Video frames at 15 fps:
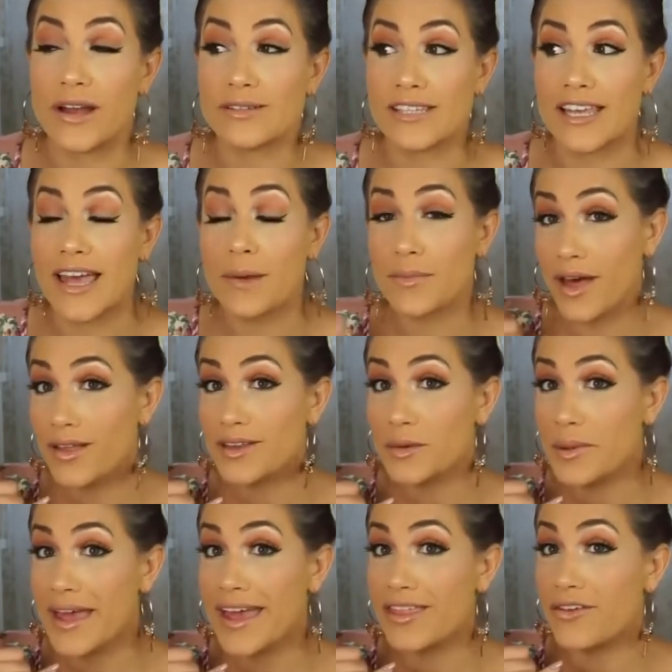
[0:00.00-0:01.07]
I was like, I'm calling to
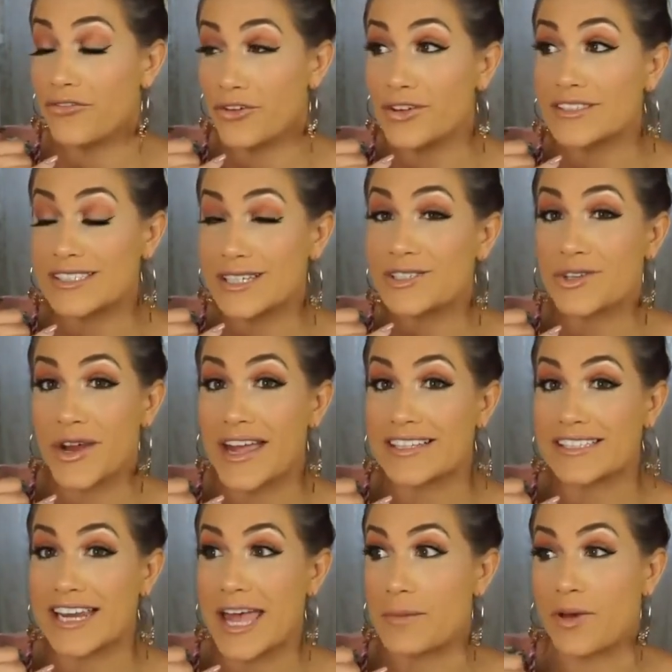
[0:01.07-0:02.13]
pay the full $6
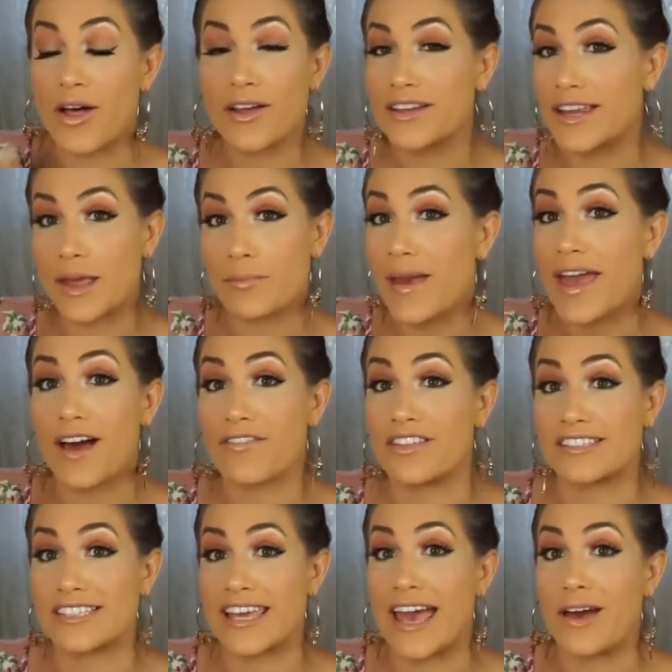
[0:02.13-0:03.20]
grand today. I'm calling to like pay off
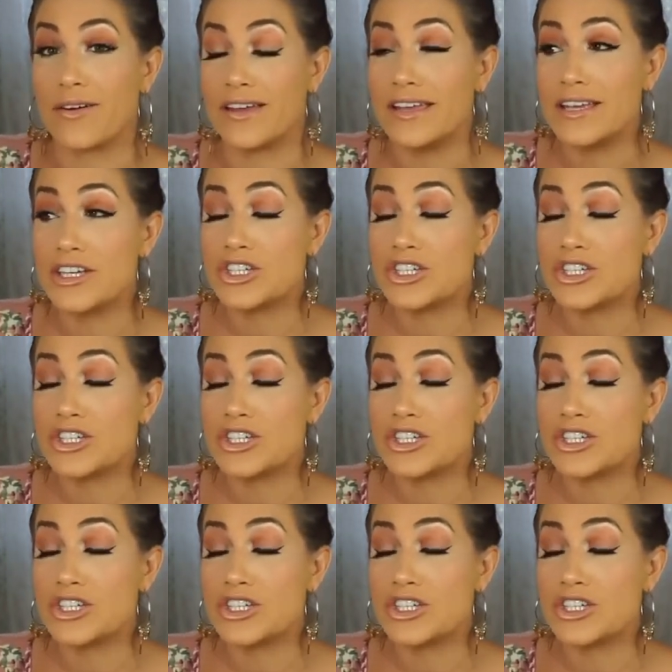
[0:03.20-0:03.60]
this account.